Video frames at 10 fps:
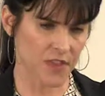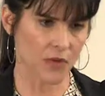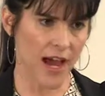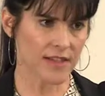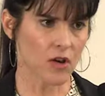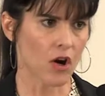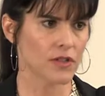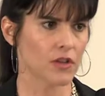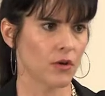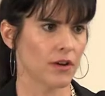So that's
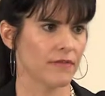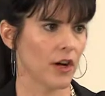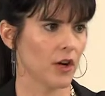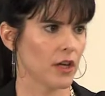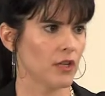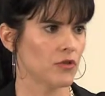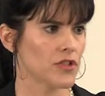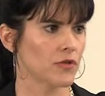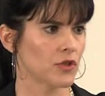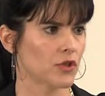also a very
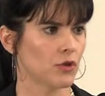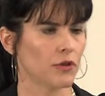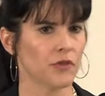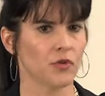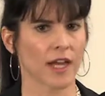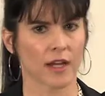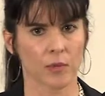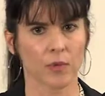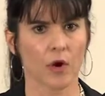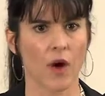useful tool. If you get
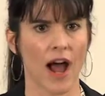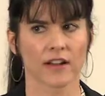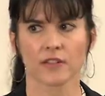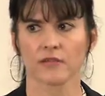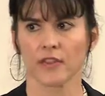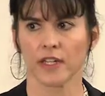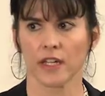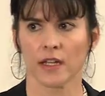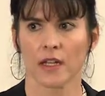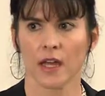in
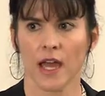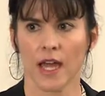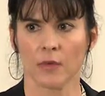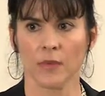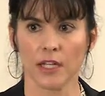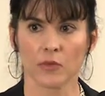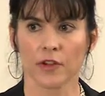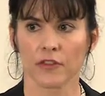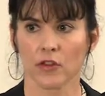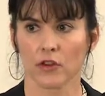proactively and meet
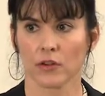with